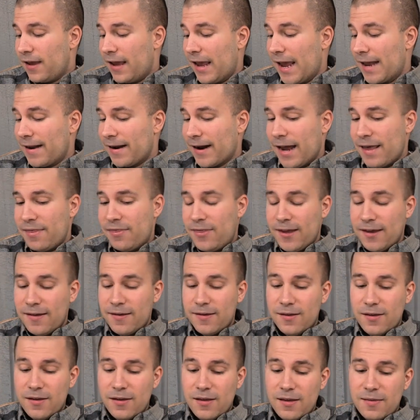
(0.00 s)
And I
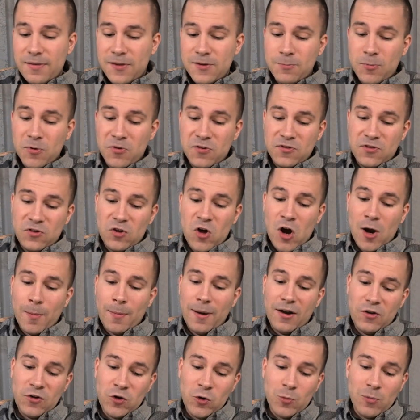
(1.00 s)
think this book doesn't talk
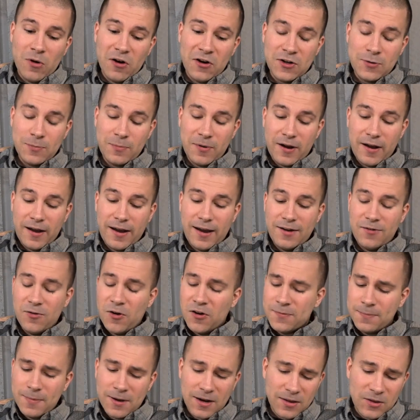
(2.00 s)
about it too much, but it
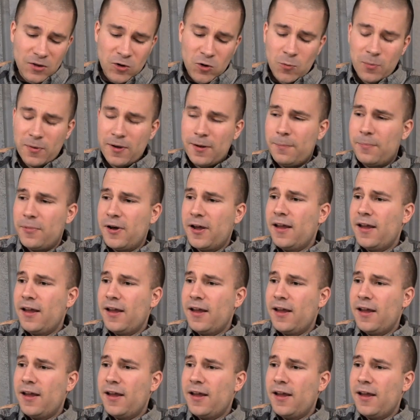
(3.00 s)
talks about it a little bit.